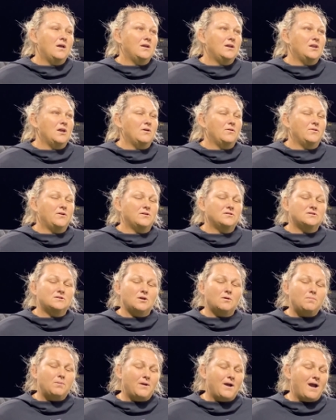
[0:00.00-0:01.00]
you know, they're
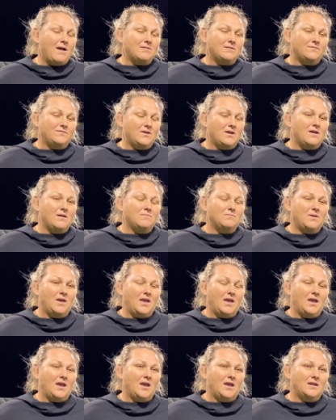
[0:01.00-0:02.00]
so proud of them
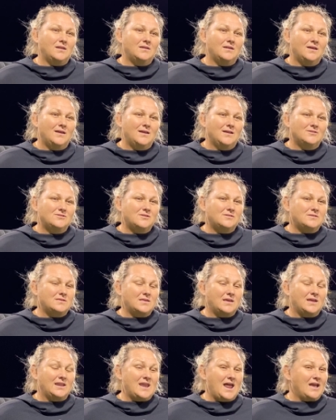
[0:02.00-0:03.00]
and just
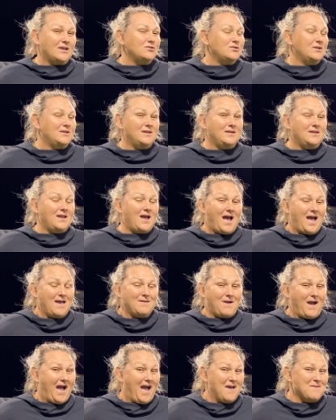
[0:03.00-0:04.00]
the connection and
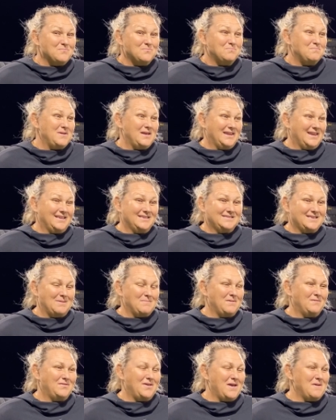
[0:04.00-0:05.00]
I, I'm meeting some
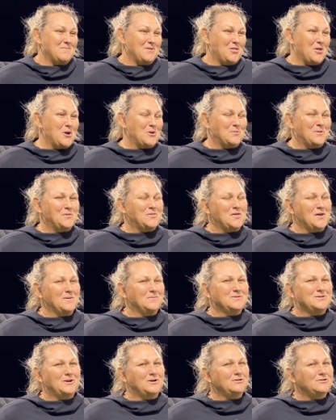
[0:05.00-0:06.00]
of them along with
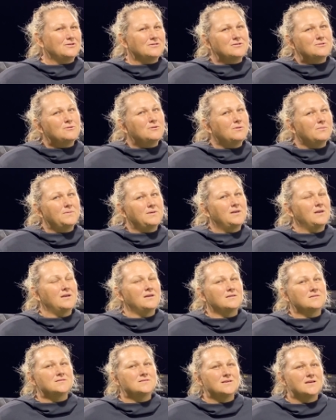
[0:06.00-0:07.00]
them. So it's just cool
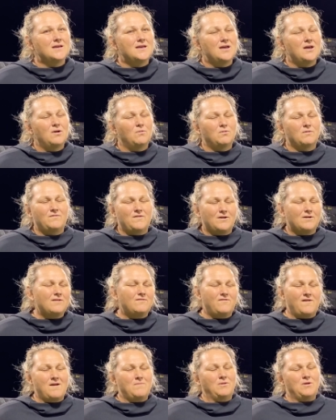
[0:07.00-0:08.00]
because we're very
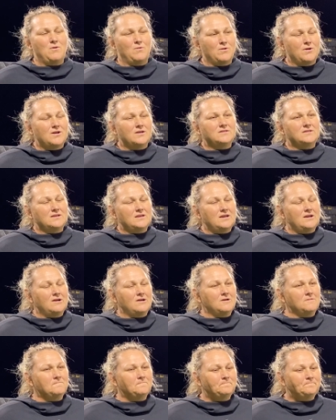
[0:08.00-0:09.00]
family oriented
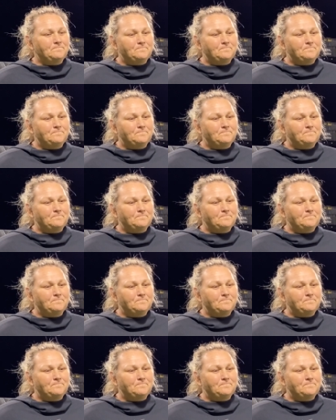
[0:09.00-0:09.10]
here